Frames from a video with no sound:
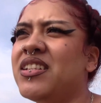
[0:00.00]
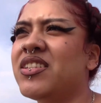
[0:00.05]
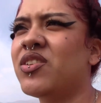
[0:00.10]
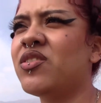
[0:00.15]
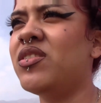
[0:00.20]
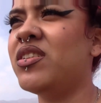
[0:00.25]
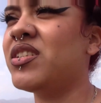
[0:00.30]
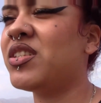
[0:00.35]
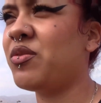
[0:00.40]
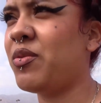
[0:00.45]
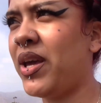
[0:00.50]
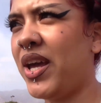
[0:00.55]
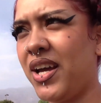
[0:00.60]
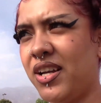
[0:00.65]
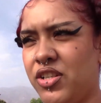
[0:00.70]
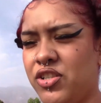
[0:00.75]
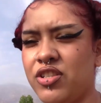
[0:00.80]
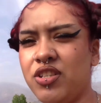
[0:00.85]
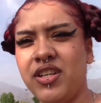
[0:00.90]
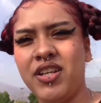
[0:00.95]
go this way,
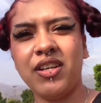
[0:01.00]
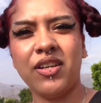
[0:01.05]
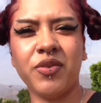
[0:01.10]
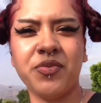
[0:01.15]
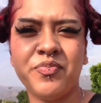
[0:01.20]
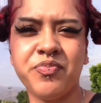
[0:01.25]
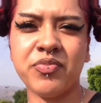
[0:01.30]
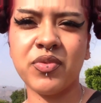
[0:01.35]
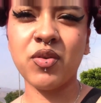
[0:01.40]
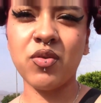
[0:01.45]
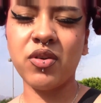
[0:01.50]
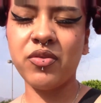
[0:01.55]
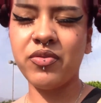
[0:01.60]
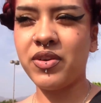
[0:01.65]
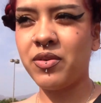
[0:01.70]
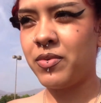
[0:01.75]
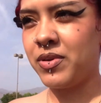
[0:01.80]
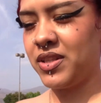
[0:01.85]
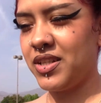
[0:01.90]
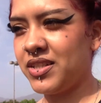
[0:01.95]
actually. We'll
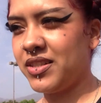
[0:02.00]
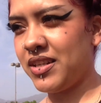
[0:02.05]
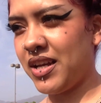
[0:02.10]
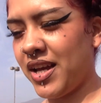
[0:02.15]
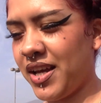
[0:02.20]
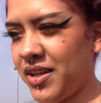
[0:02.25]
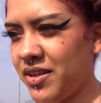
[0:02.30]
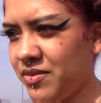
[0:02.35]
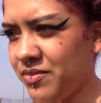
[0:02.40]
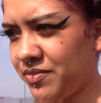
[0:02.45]
film on this side.